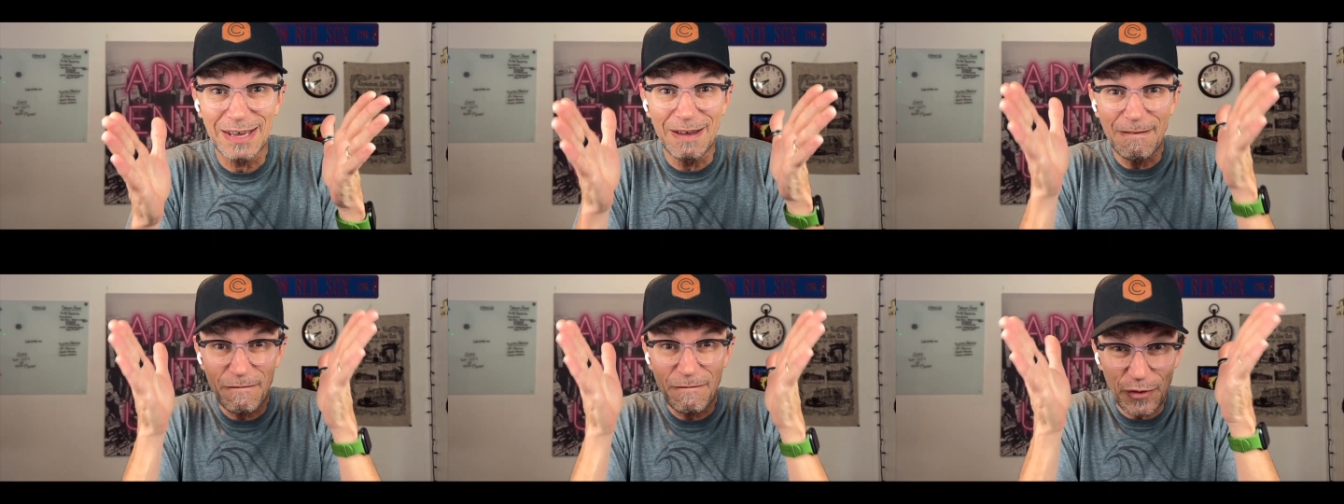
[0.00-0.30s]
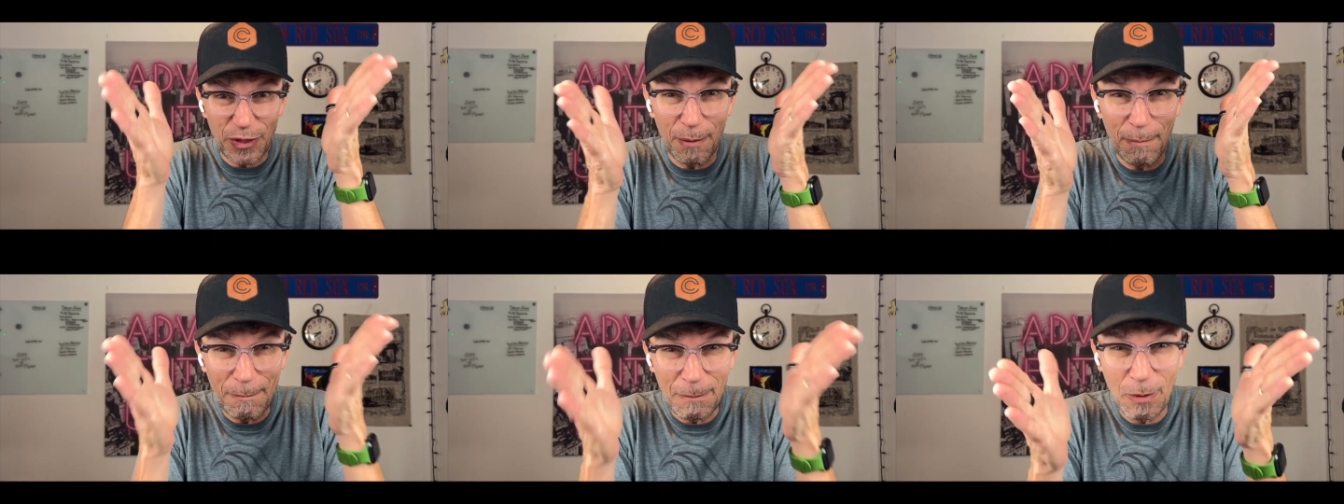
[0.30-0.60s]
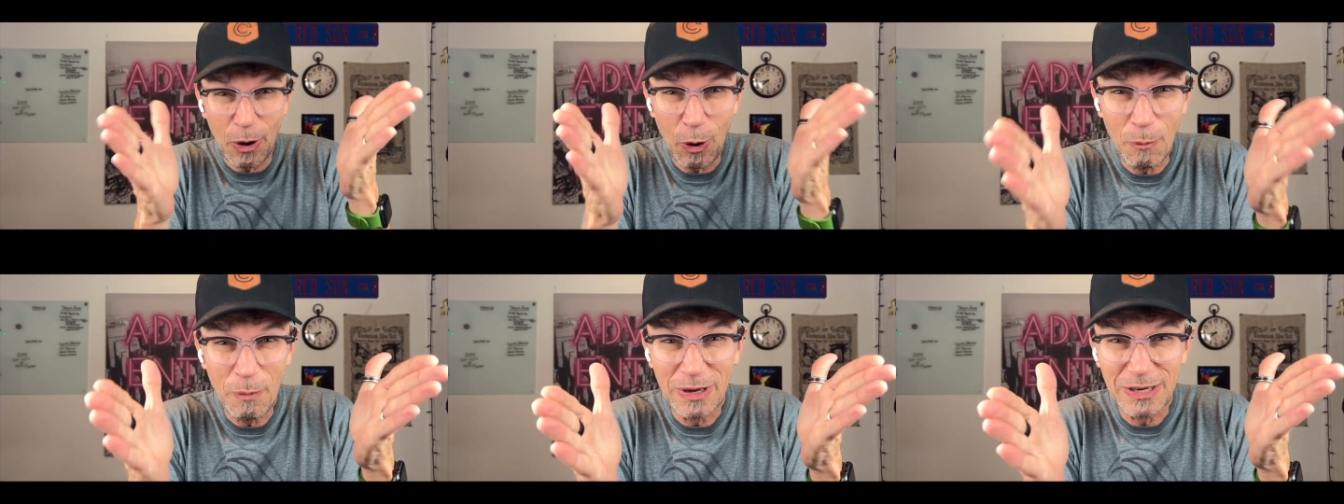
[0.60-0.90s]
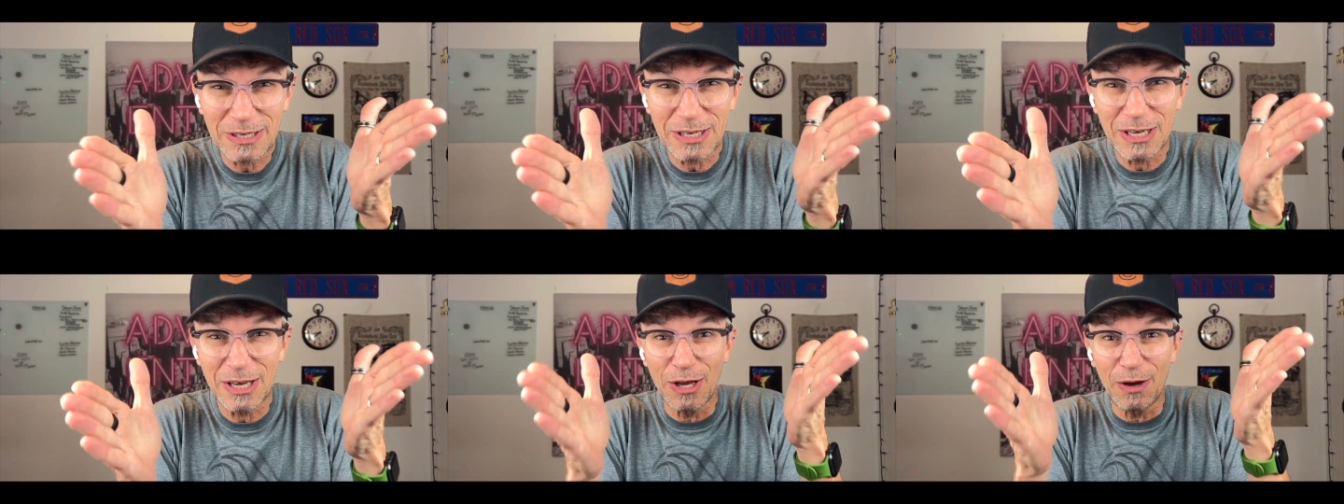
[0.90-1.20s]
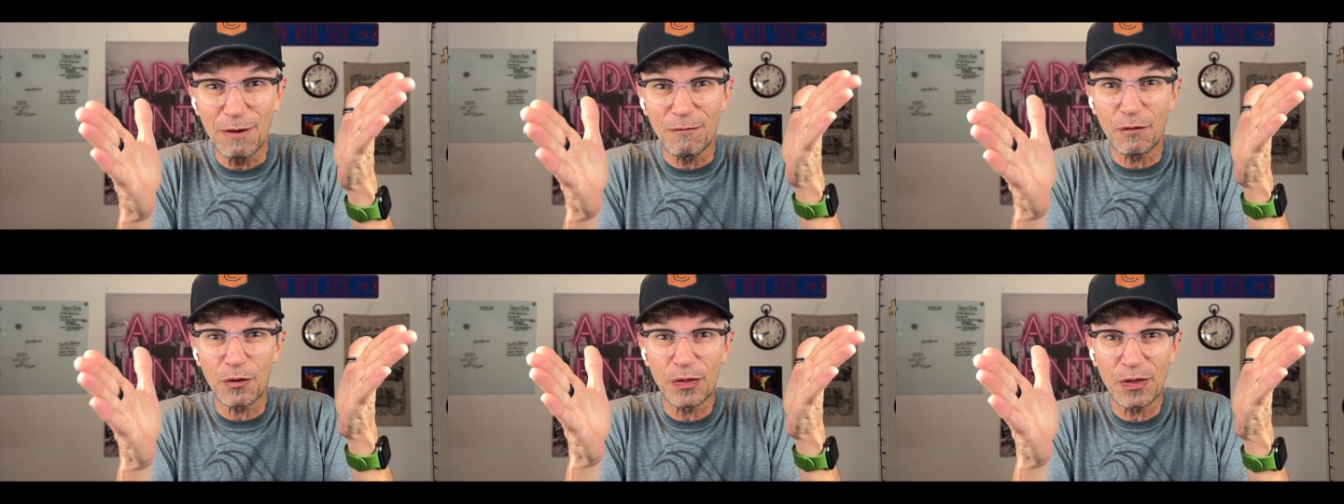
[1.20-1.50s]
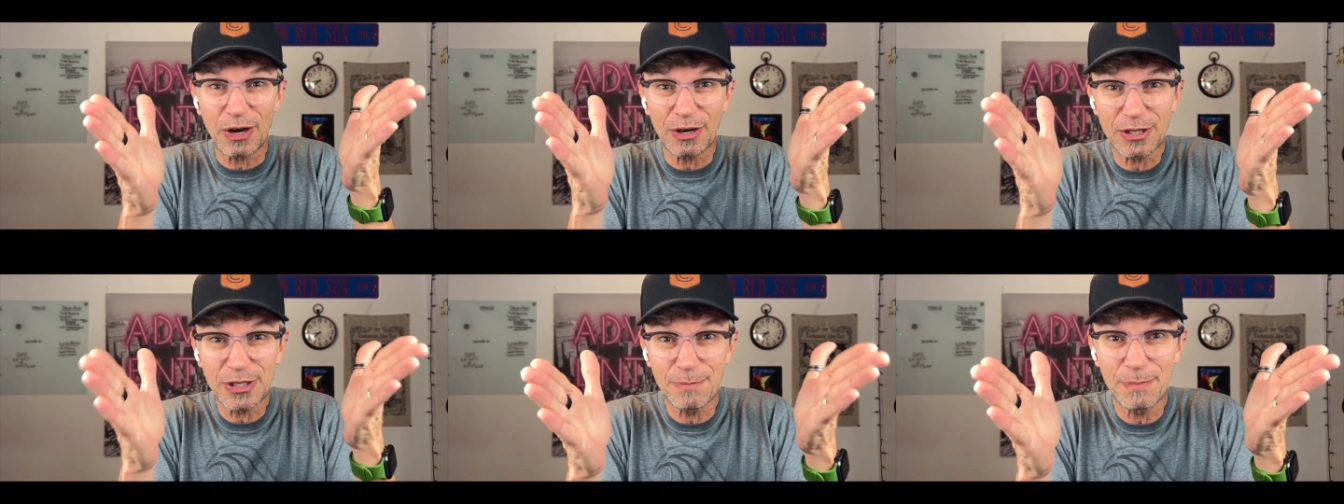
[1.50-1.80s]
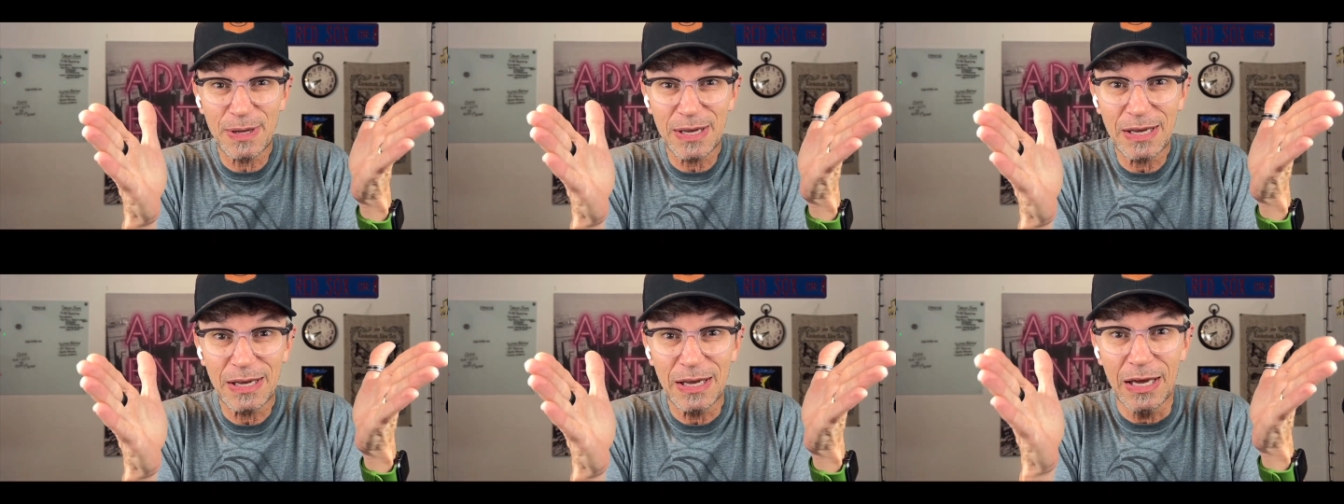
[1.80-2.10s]
for there to
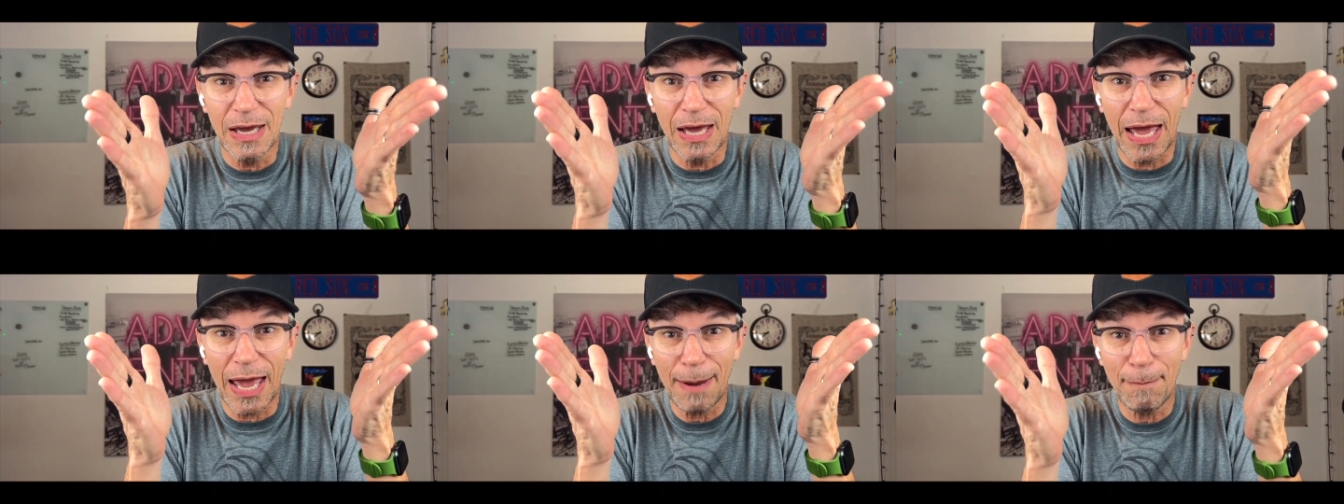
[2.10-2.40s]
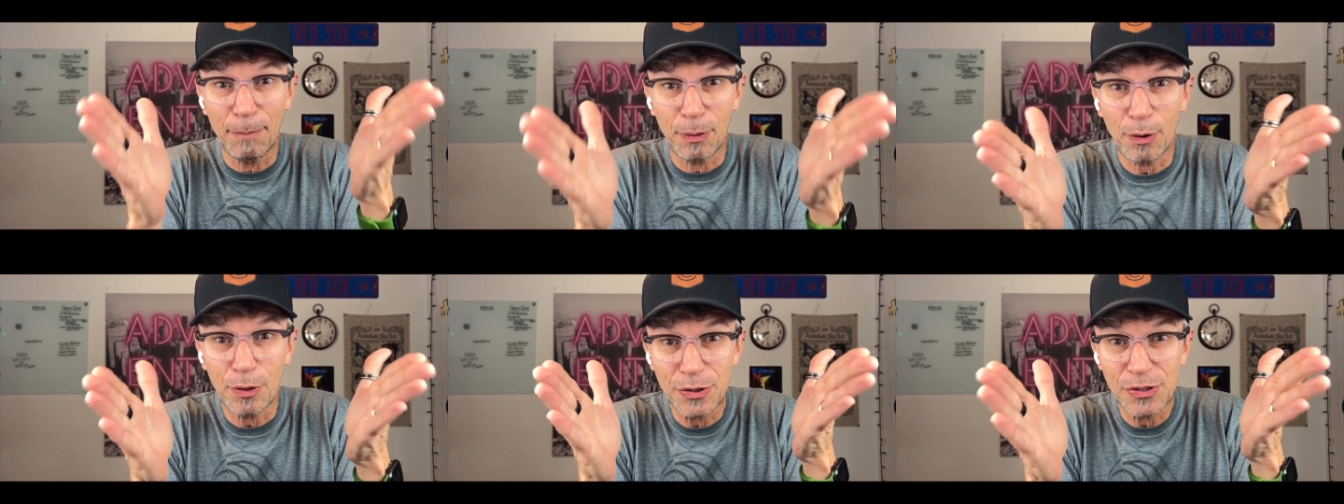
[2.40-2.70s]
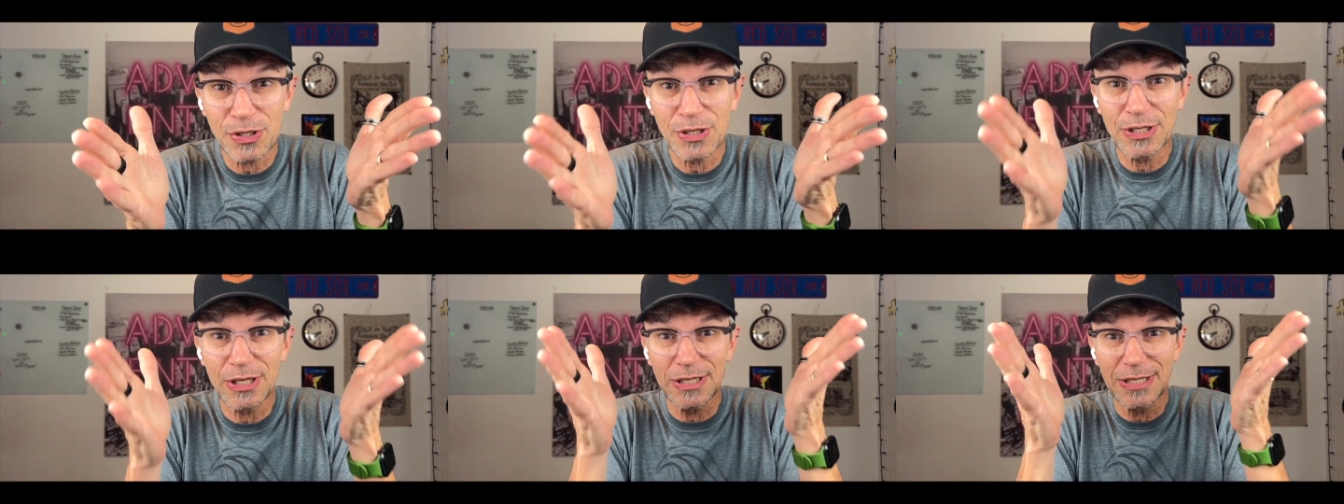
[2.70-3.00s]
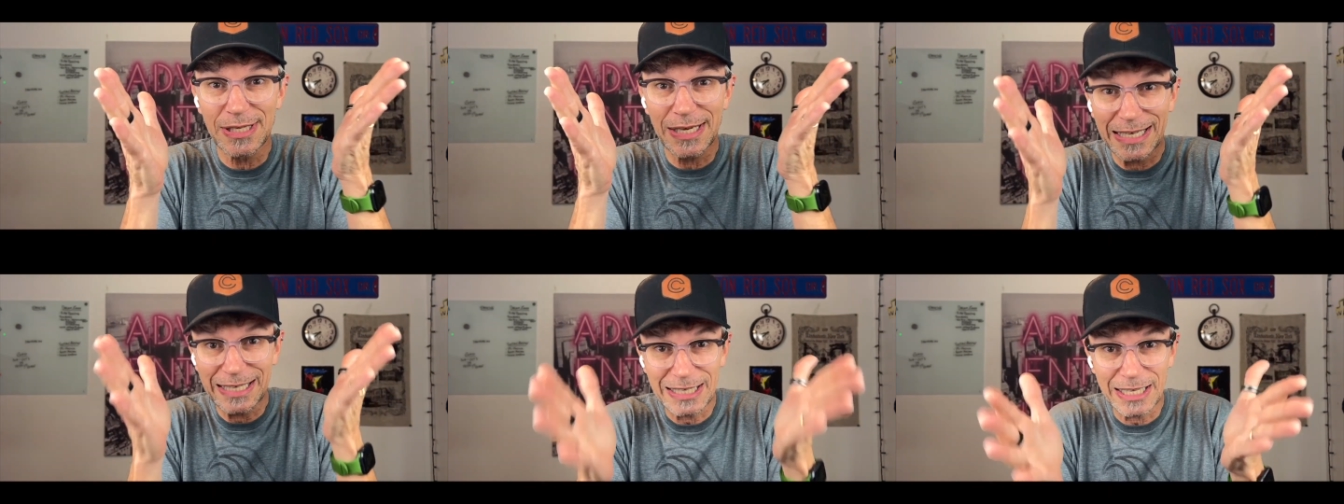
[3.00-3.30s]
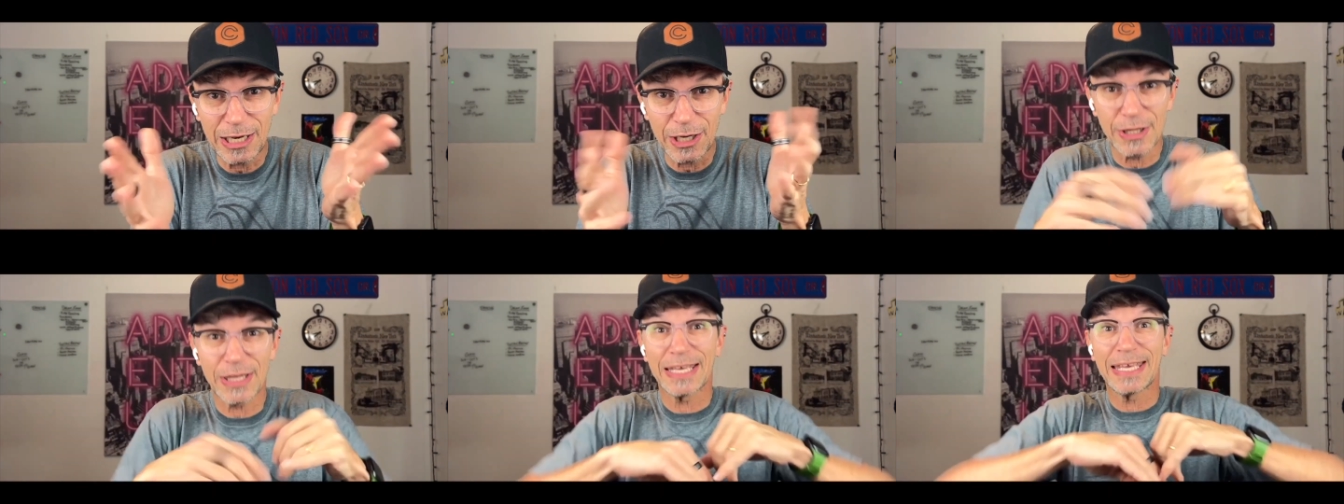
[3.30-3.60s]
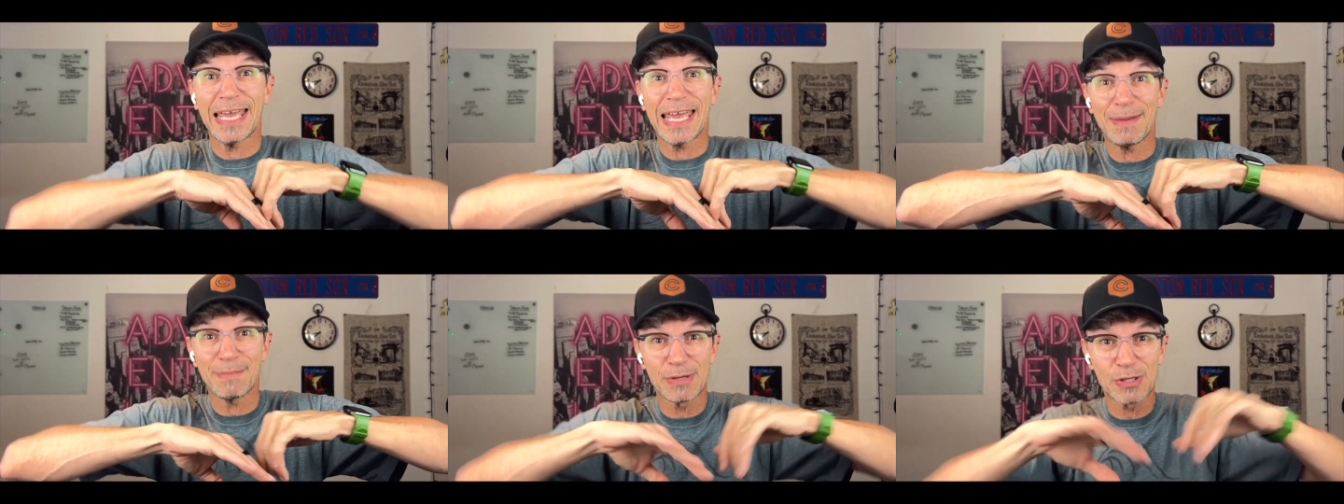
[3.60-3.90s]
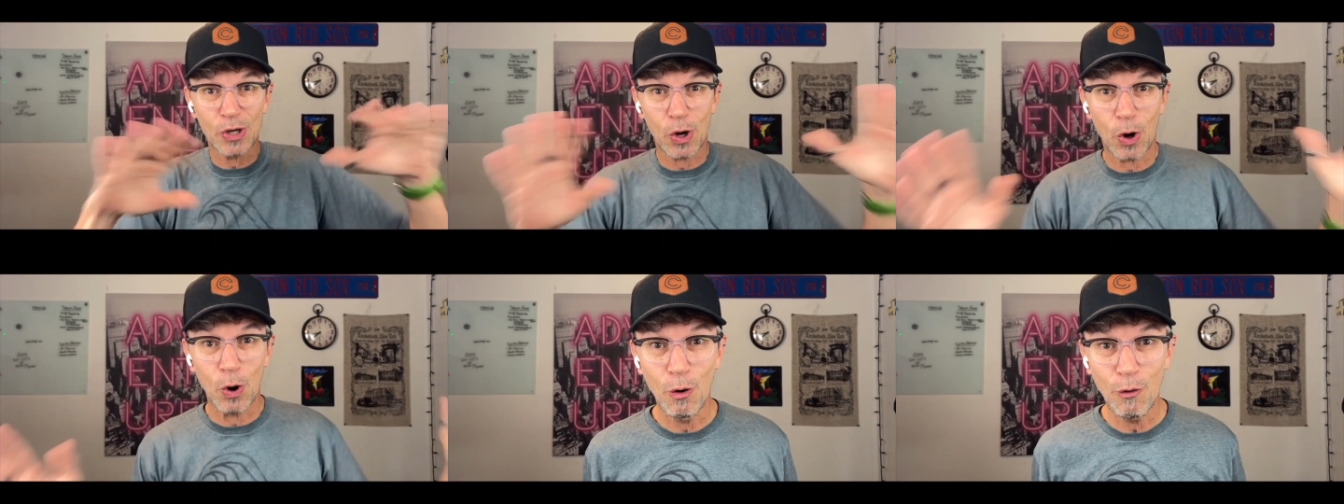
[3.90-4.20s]
be a person to declare the game is
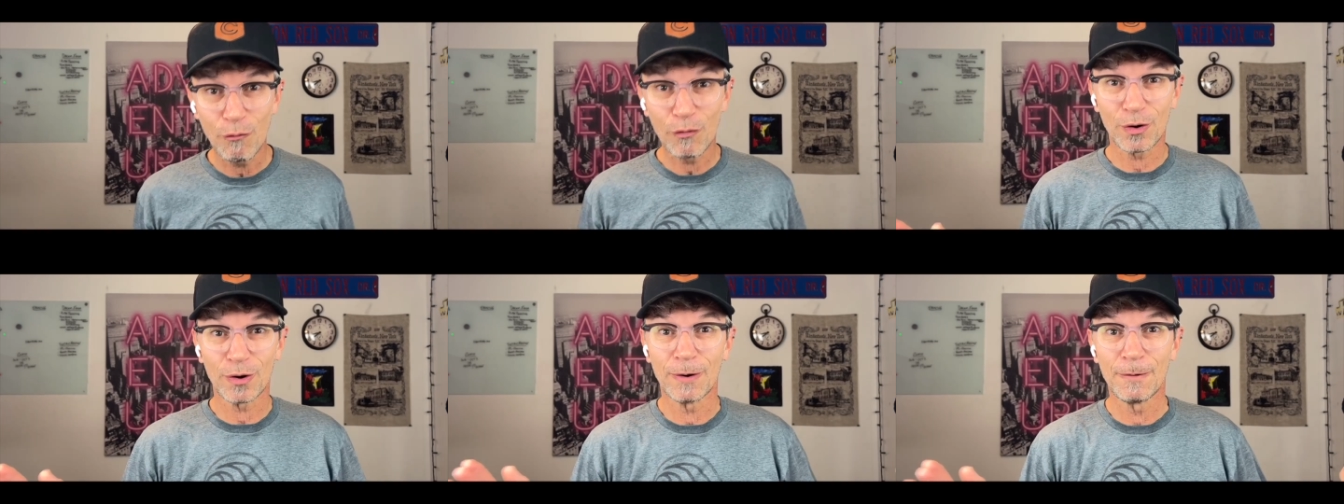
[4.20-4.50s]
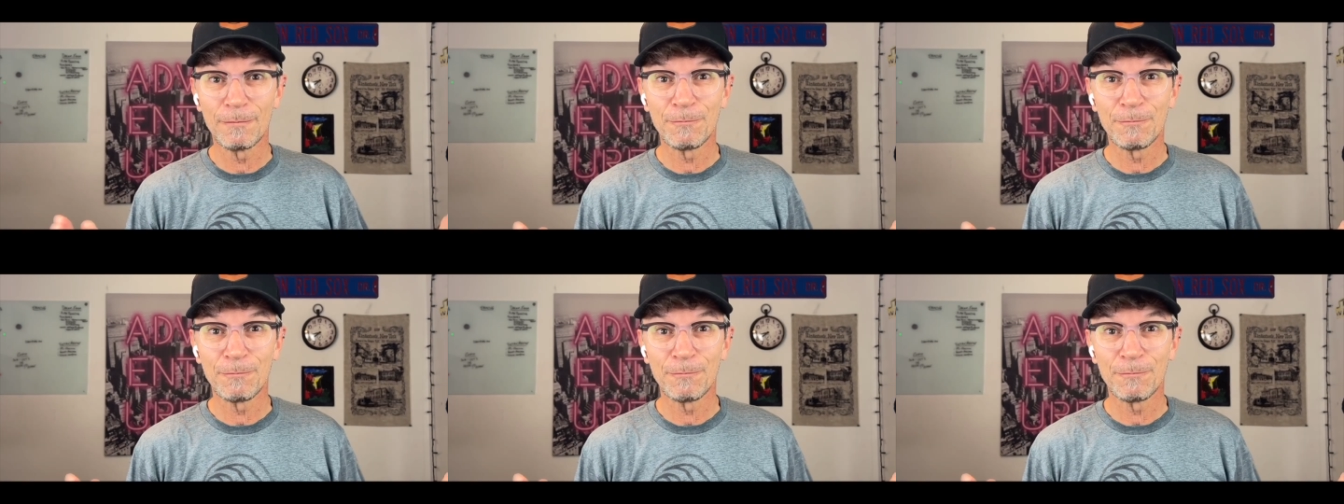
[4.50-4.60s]
over.